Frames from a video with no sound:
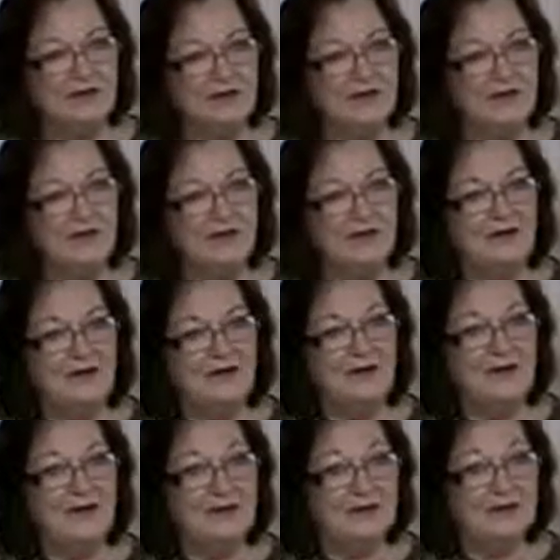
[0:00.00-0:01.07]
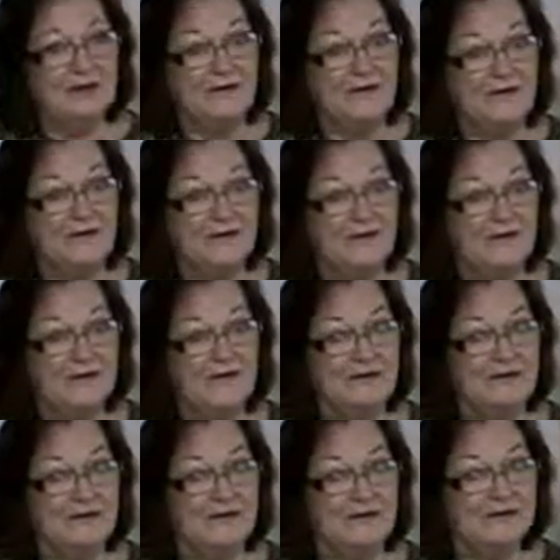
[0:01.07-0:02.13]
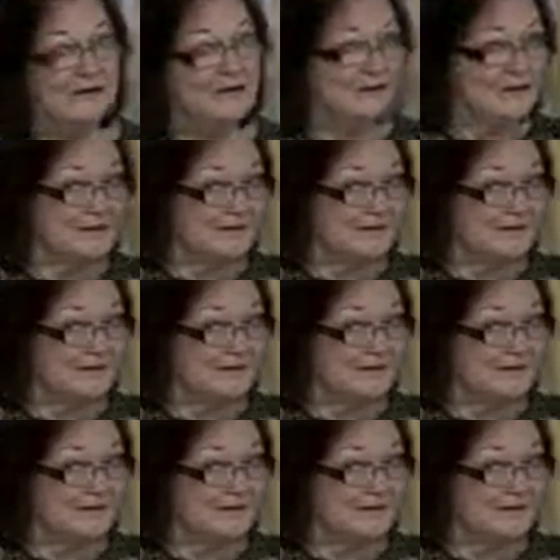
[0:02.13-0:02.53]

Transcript: Nothing is said.